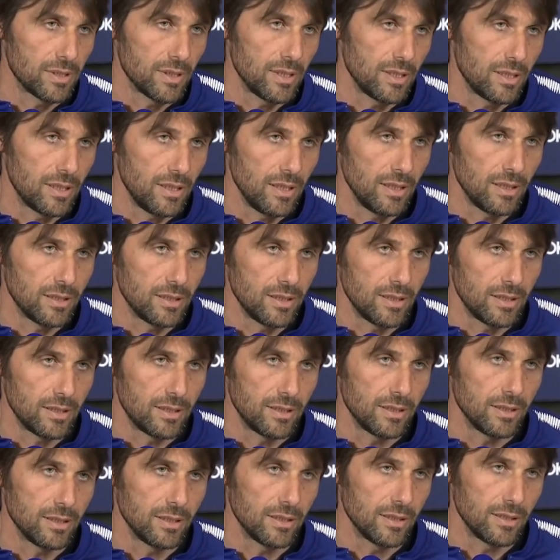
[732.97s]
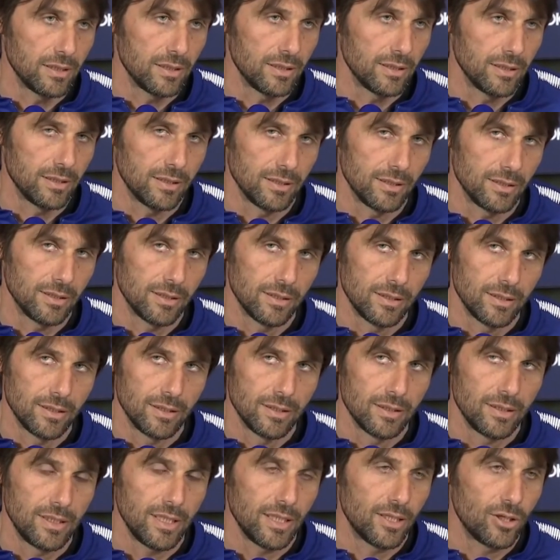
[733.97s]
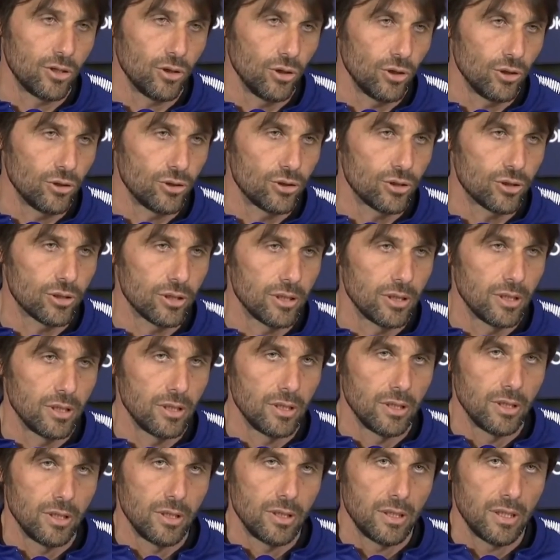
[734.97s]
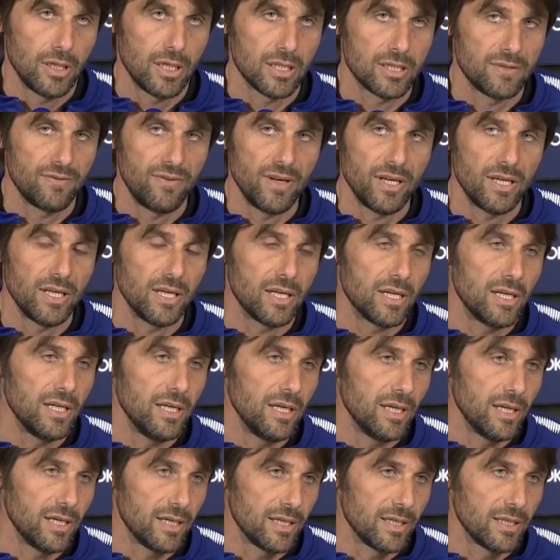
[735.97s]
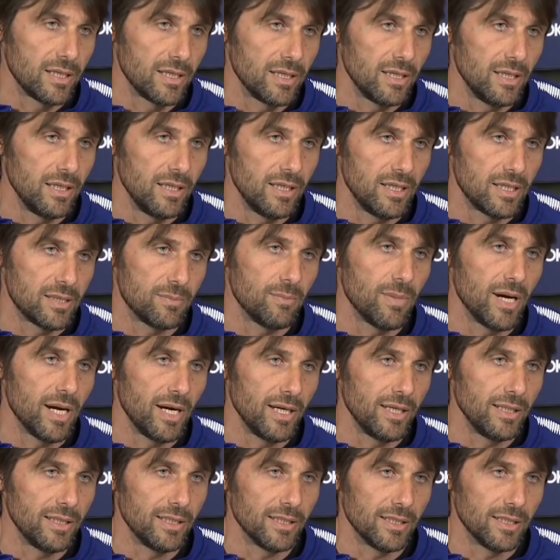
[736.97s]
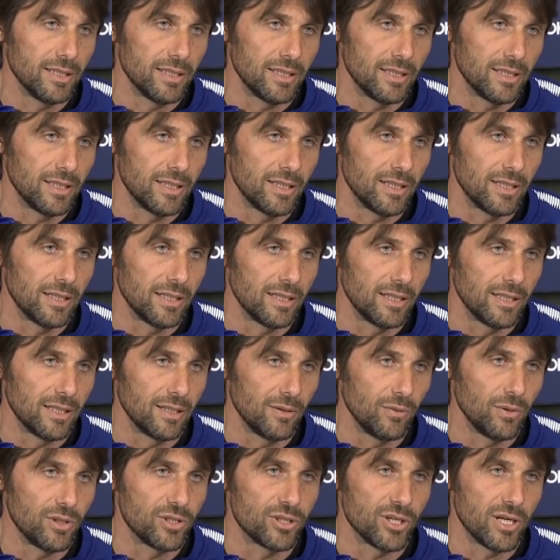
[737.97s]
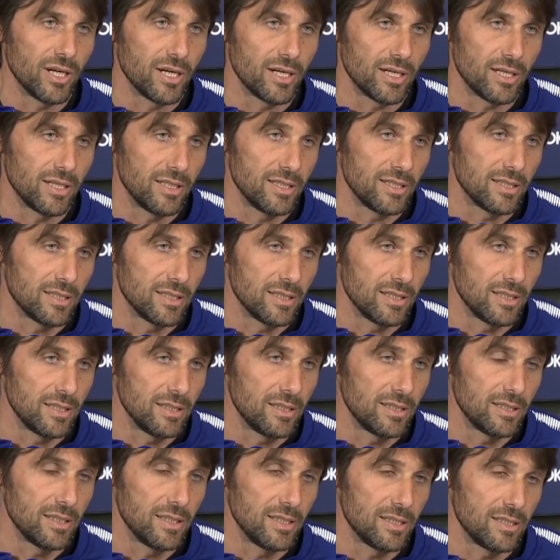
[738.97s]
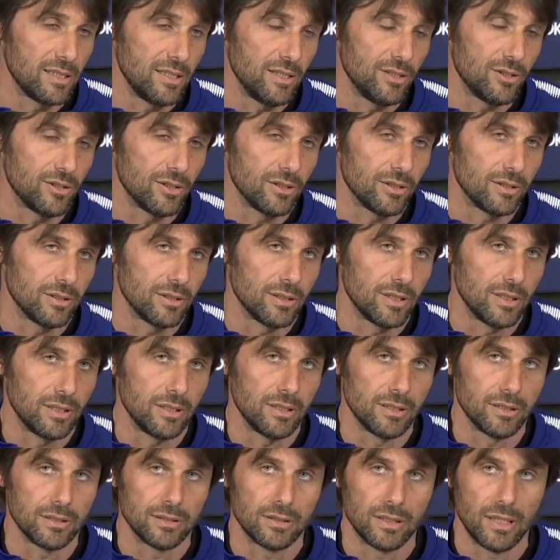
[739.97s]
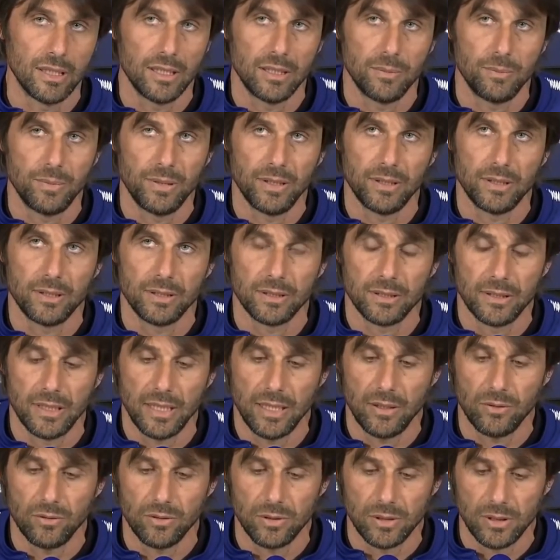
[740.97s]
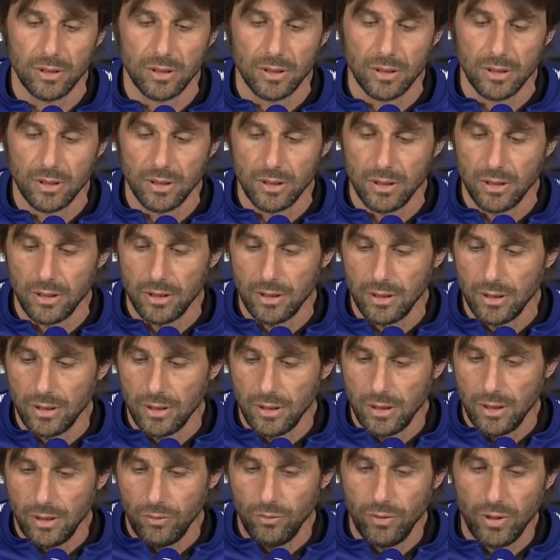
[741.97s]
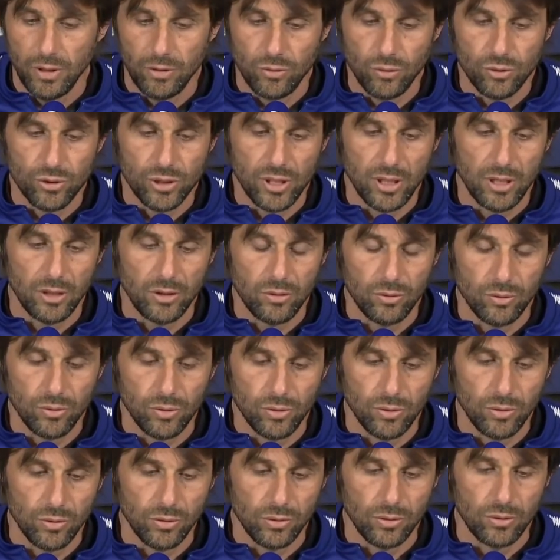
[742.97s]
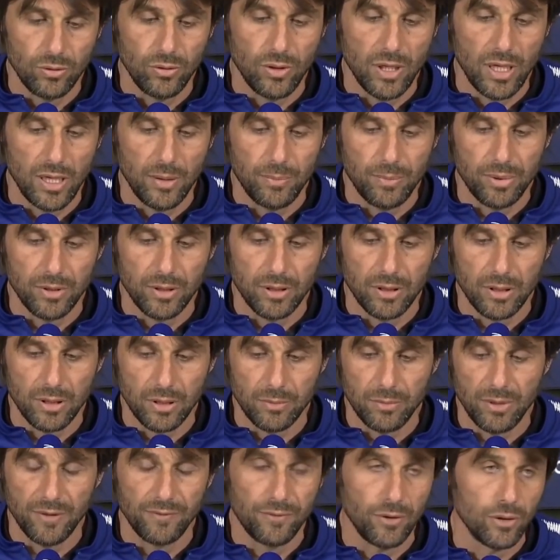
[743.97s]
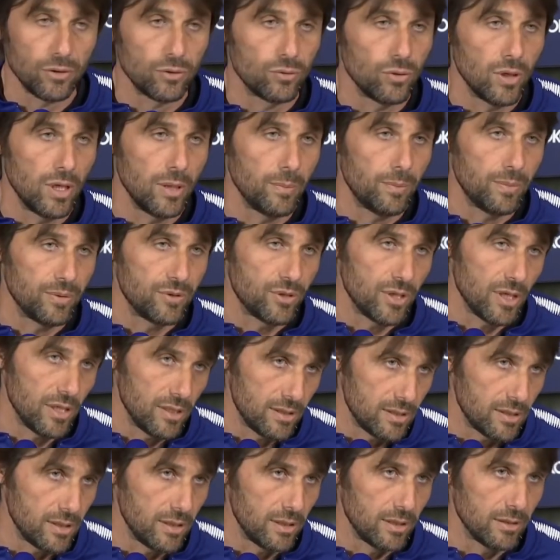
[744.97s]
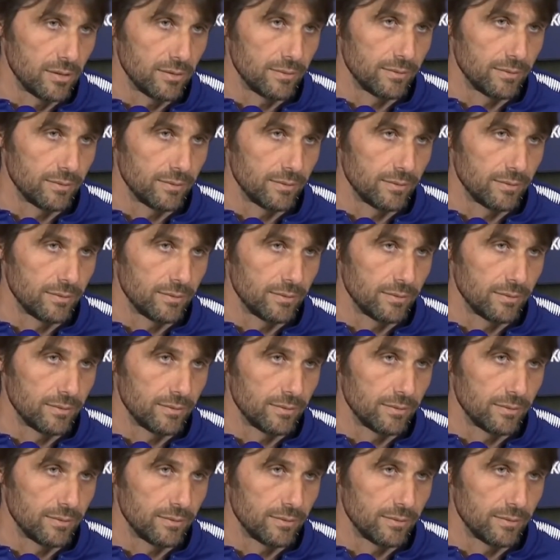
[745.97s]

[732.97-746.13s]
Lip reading: I think that the coach has very clear in his mind which are his decision. And I repeat, now we have to try to help before to help Chelsea.